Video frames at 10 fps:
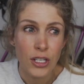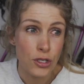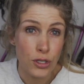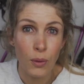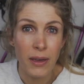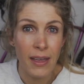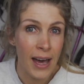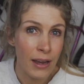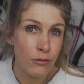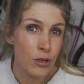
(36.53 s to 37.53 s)
just the way that
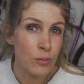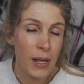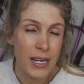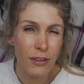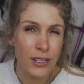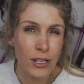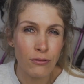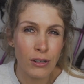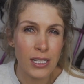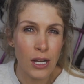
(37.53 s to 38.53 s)
I route plan if I
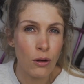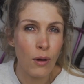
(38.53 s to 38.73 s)
don't really know